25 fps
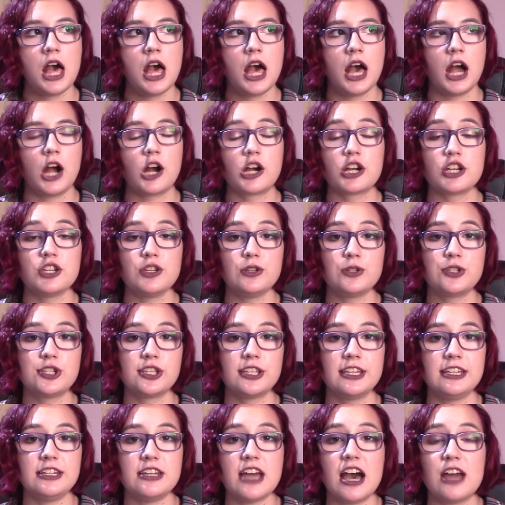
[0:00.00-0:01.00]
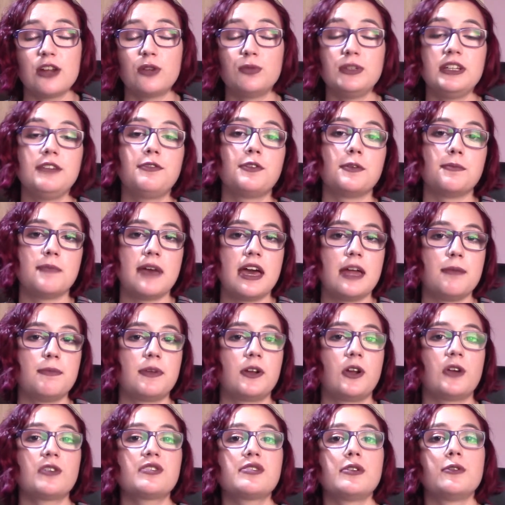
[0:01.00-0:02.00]
are usually not only for men but
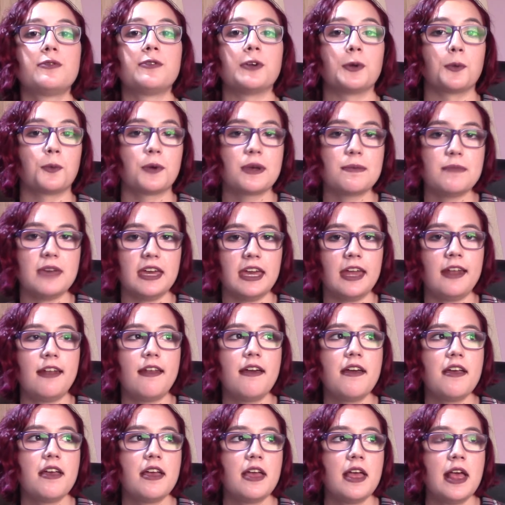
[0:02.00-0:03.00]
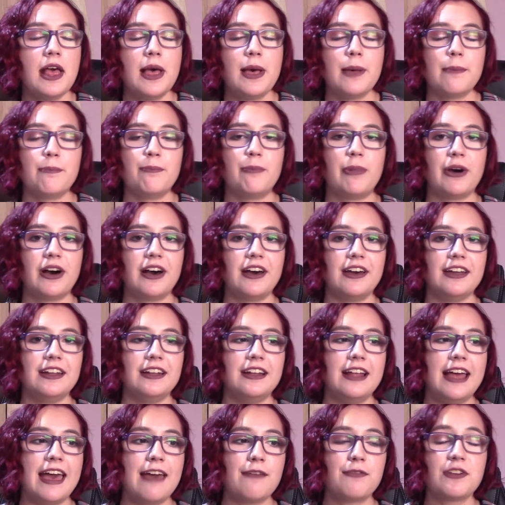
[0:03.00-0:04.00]
also for women, but
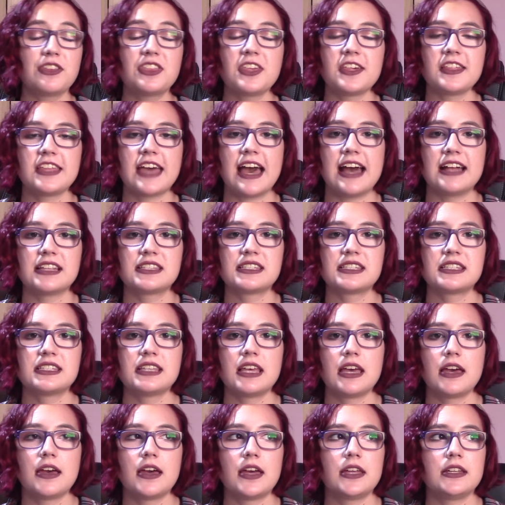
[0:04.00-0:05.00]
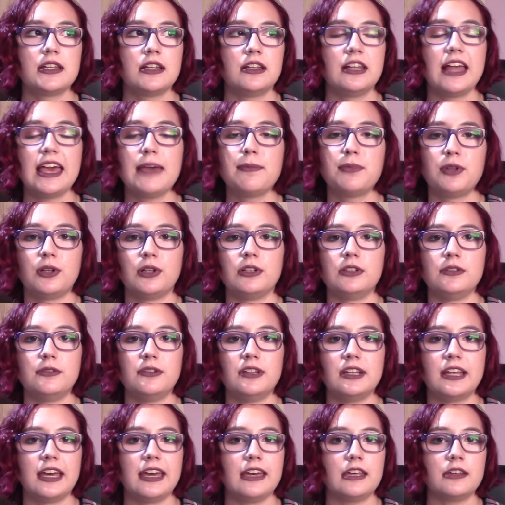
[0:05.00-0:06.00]
everything that's labeled
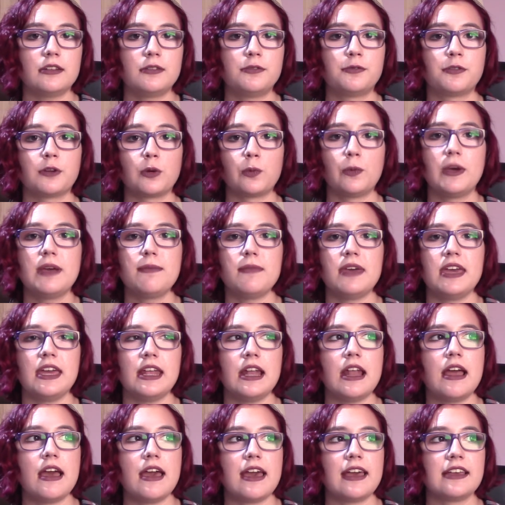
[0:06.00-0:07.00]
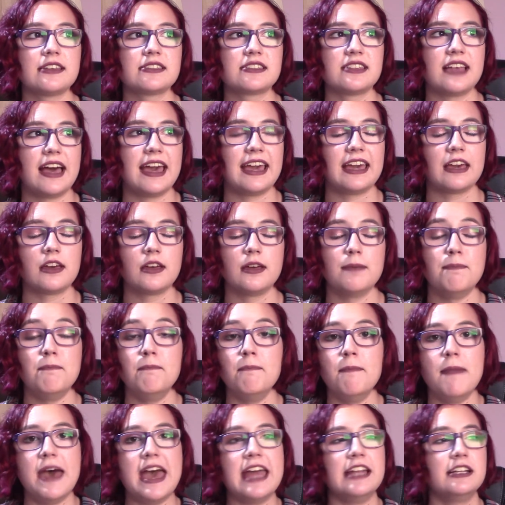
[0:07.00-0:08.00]
like for women is like
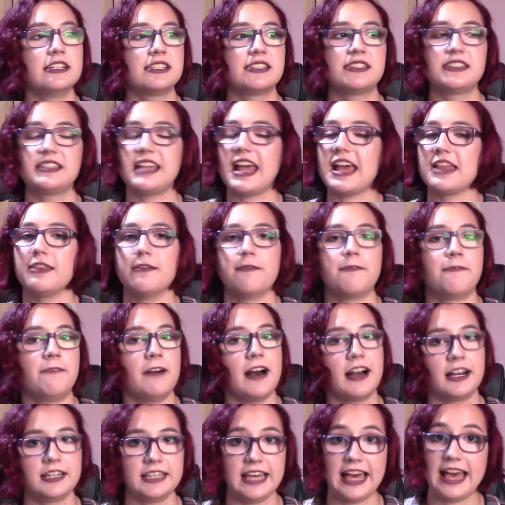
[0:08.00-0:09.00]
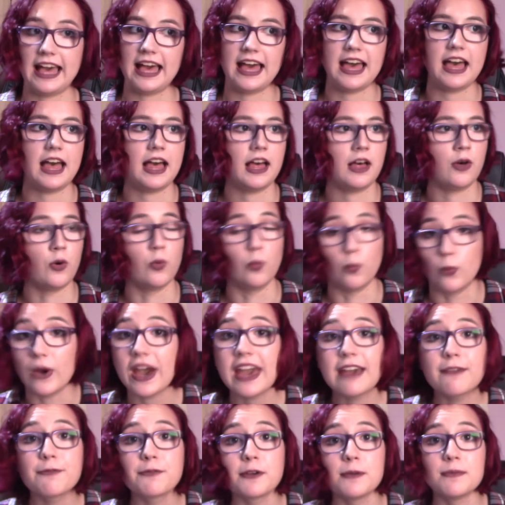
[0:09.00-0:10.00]
men stay the fuck
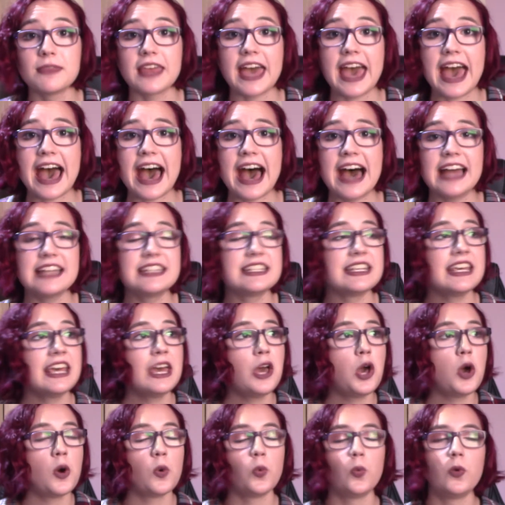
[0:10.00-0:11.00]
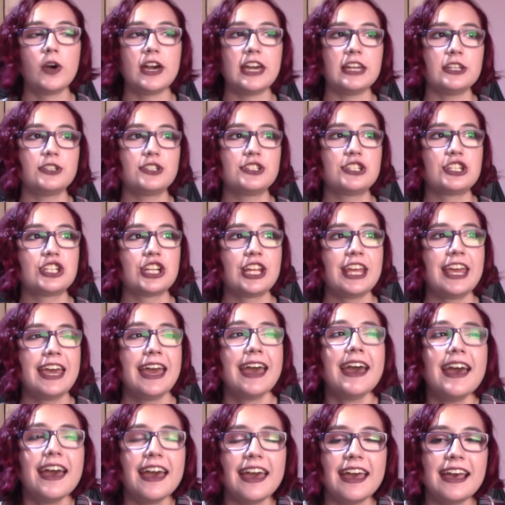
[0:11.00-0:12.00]
away from that, which
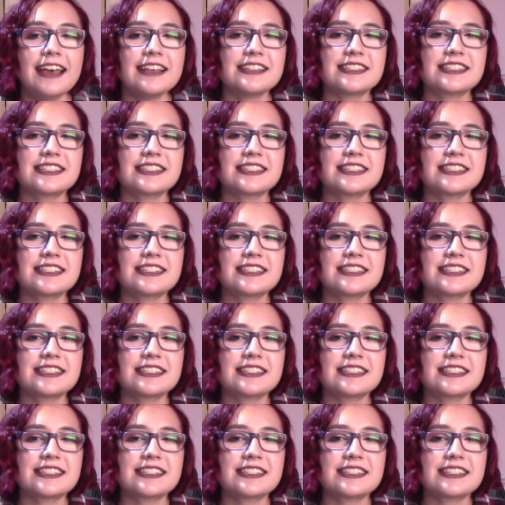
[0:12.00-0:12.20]
is